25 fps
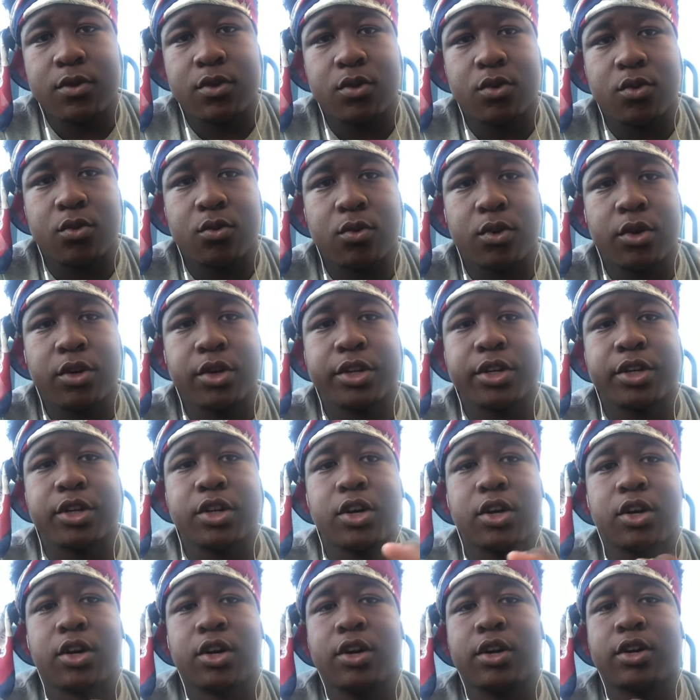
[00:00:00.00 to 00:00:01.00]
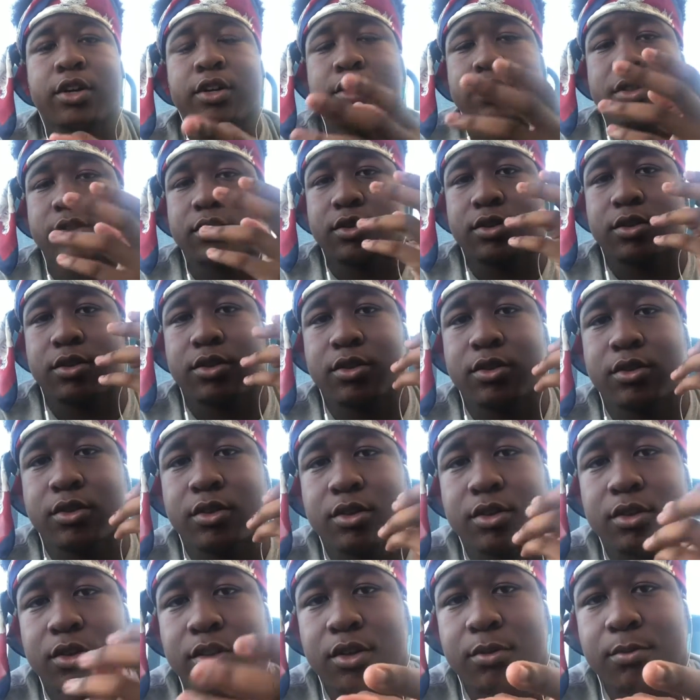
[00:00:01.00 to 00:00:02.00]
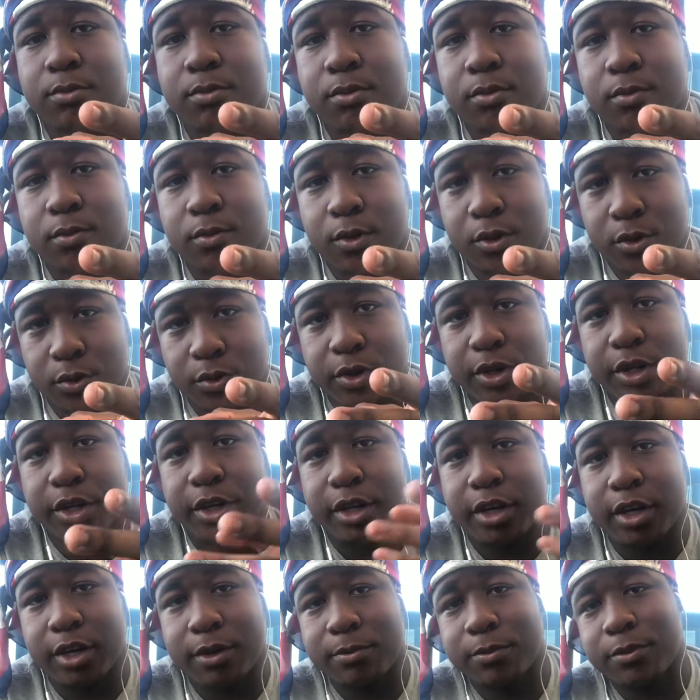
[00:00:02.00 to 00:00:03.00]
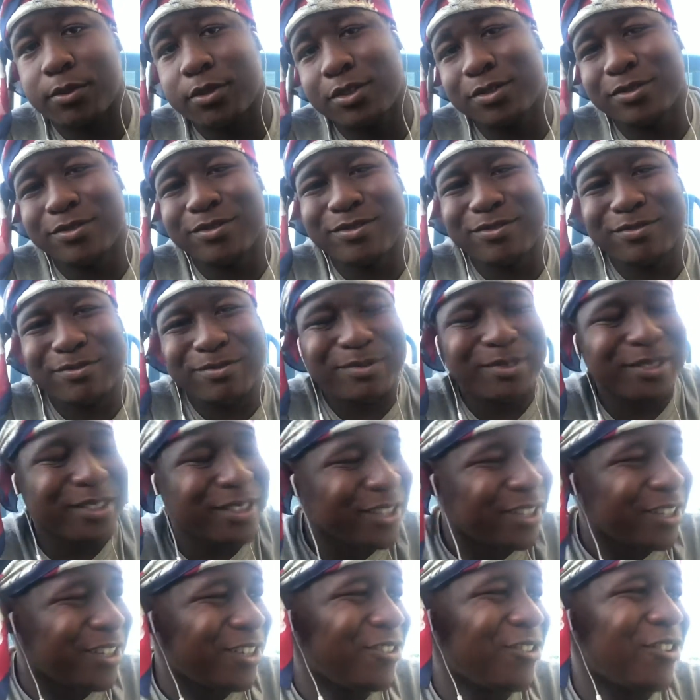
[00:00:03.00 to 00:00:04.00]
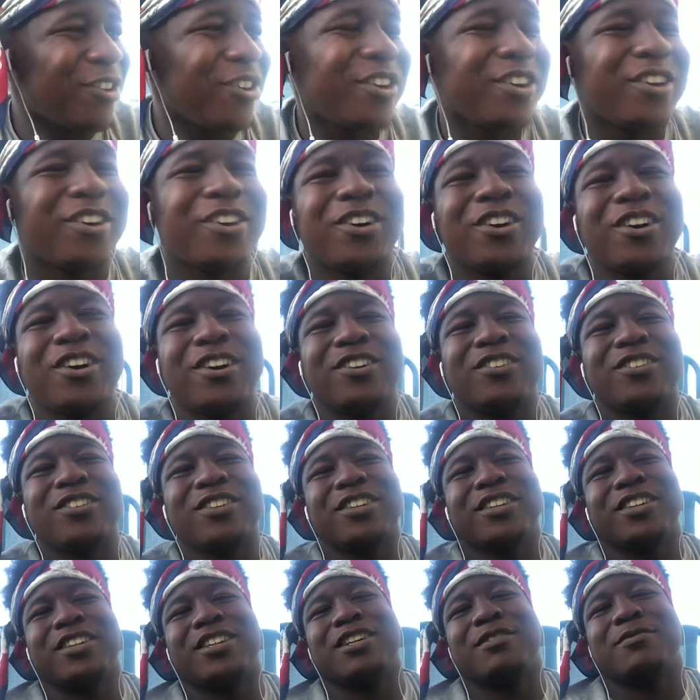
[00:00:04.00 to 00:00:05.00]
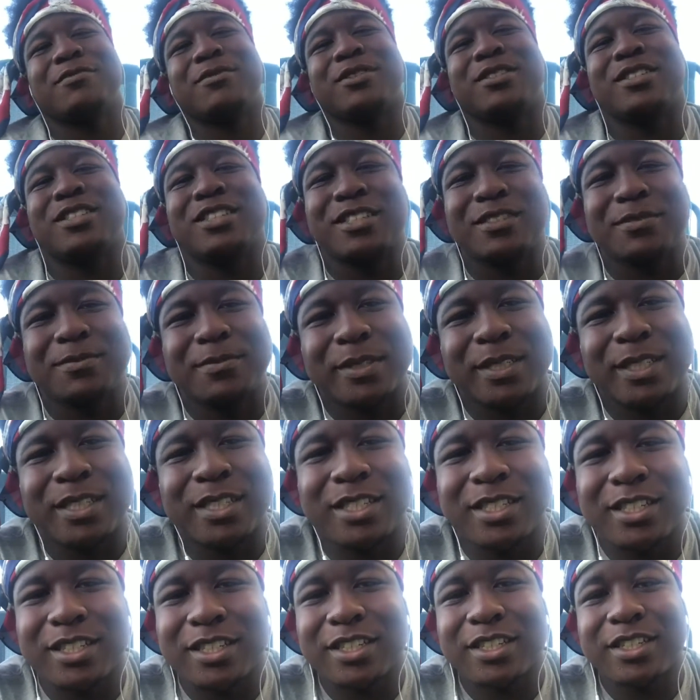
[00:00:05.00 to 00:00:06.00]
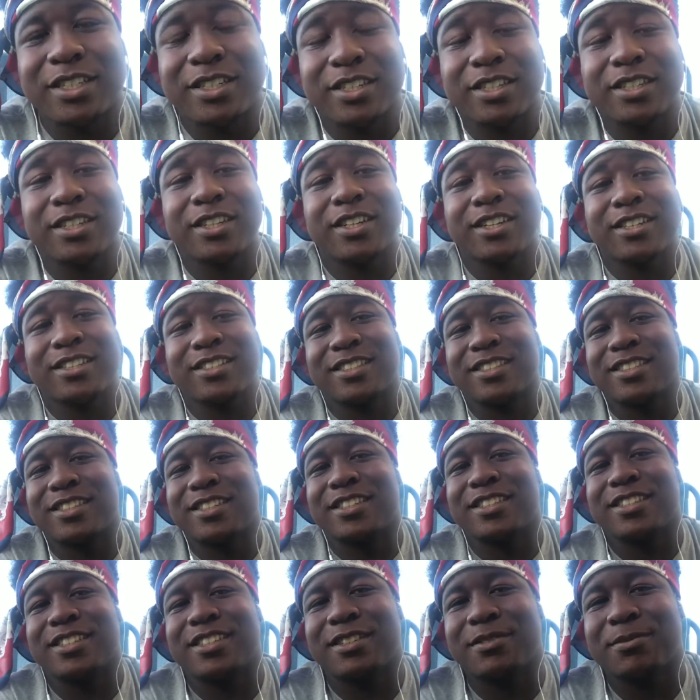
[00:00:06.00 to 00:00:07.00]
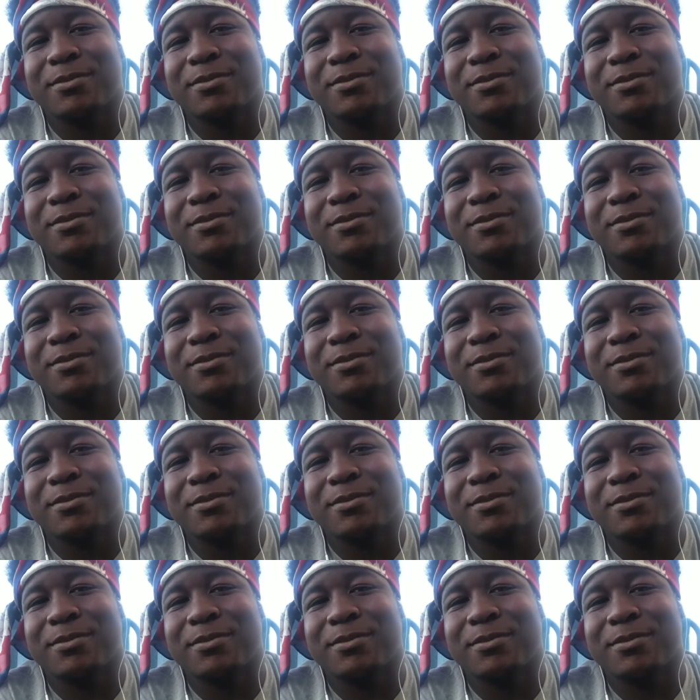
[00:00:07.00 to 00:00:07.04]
Working hard on the camera. Working hard on the camera. Yeah, man. Yeah, I said that,